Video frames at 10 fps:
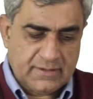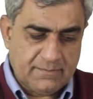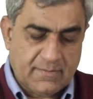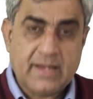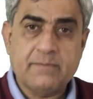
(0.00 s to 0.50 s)

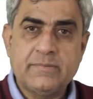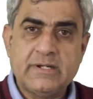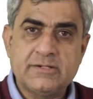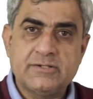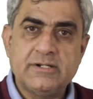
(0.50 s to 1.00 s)
my
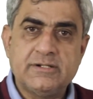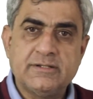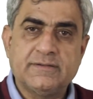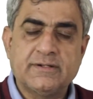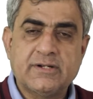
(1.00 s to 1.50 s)
PhD
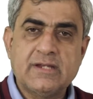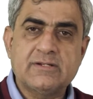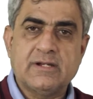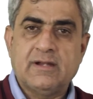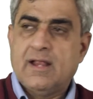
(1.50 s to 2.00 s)

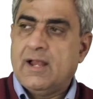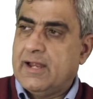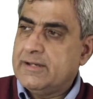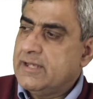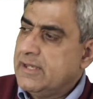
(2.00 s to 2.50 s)
dissertation.
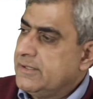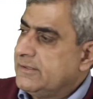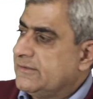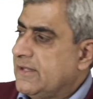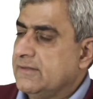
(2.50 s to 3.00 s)
And here
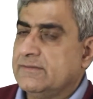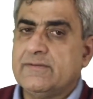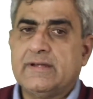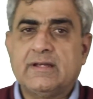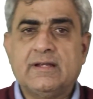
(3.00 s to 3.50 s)
it says
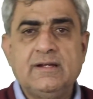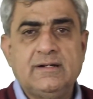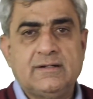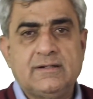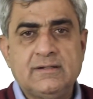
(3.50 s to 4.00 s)
very
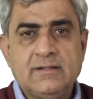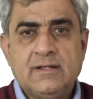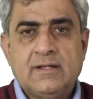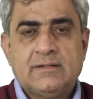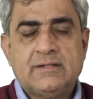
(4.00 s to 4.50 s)
clearly
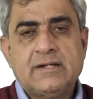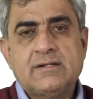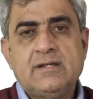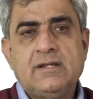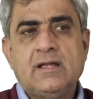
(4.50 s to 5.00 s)

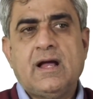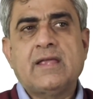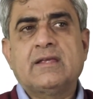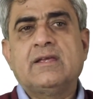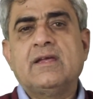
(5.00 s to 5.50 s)
that
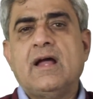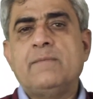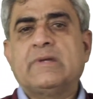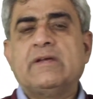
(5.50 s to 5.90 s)
I'm